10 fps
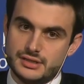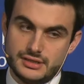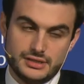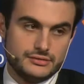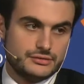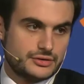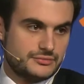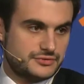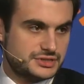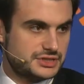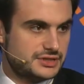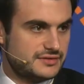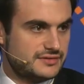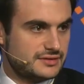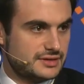Europe, for sure.
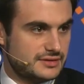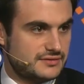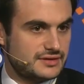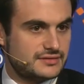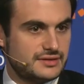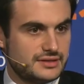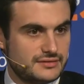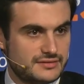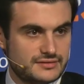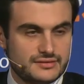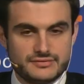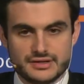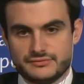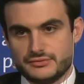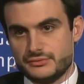It's at 60 and
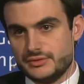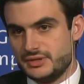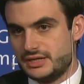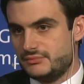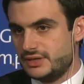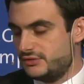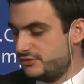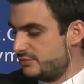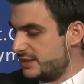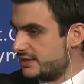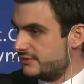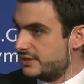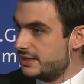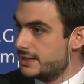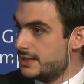65 for women and men,
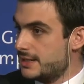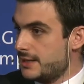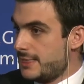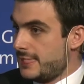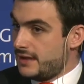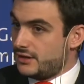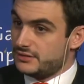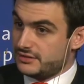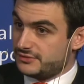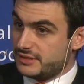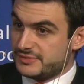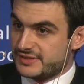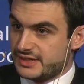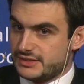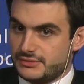respectively. On the flip
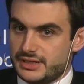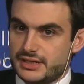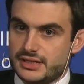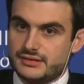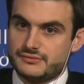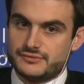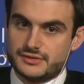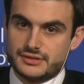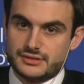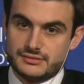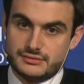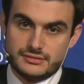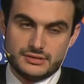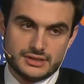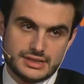side, we have,
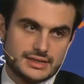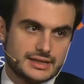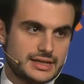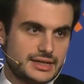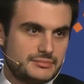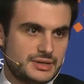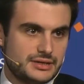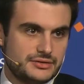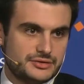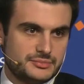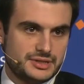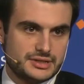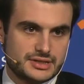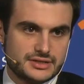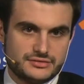not unlike many
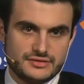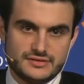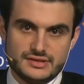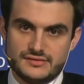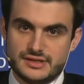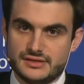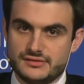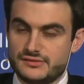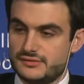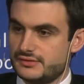European countries these days,